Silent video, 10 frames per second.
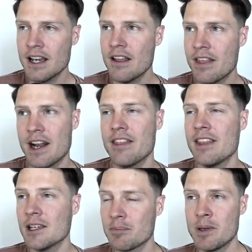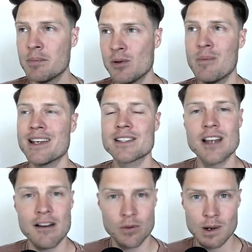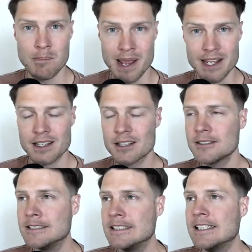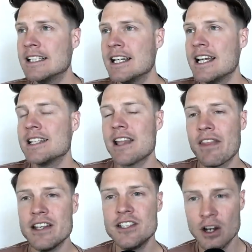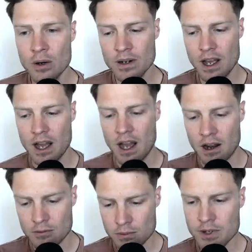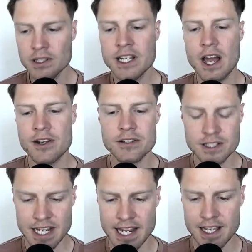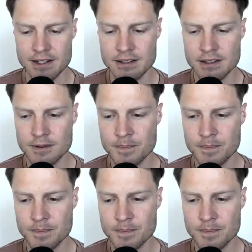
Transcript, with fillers: that I think people who make software make, is that they don't really understand